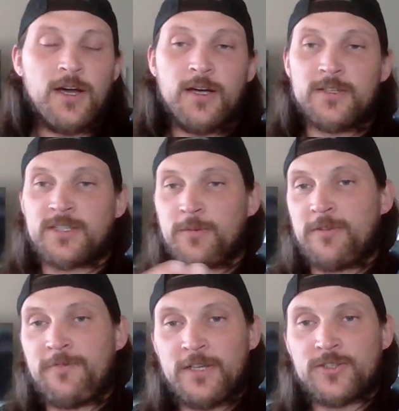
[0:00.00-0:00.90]
some of the
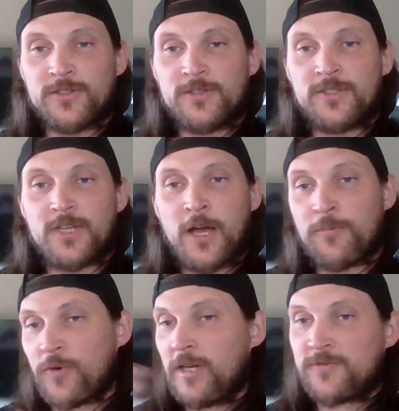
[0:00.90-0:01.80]
features,
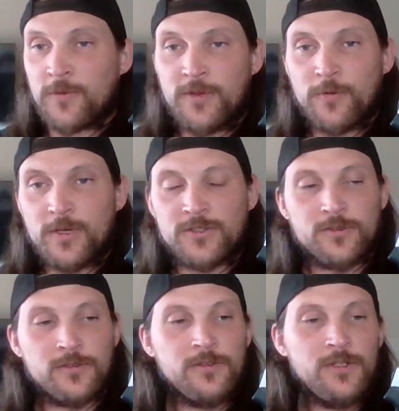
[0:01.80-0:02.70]
upgrades from the
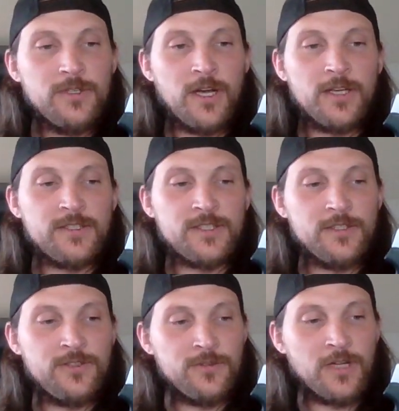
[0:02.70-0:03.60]
original
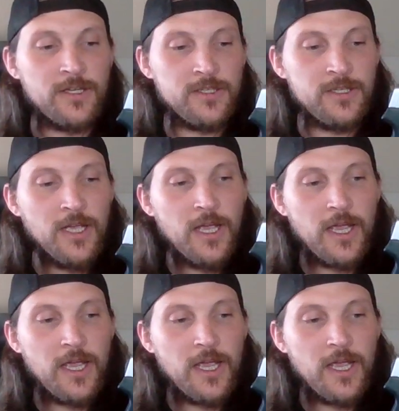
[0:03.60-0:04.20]
Sig 290,